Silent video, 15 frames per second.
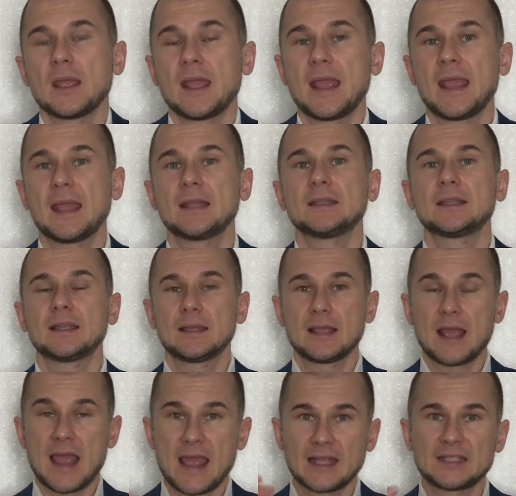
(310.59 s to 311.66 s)
and
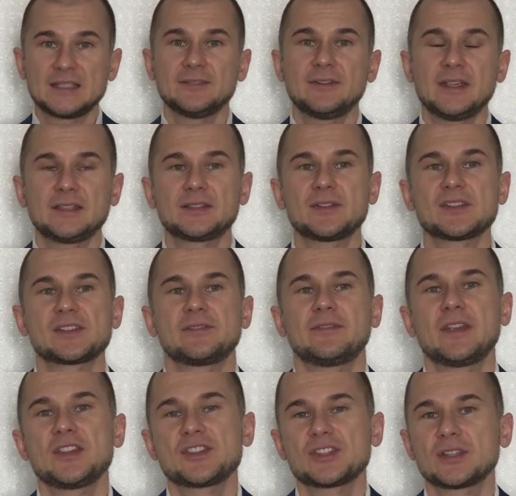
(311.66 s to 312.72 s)
activate
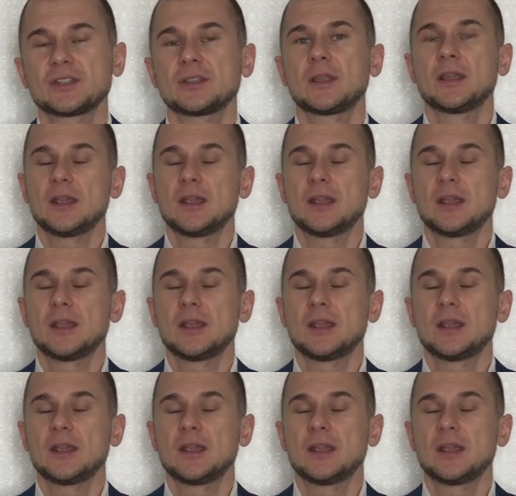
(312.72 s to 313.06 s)
reservation,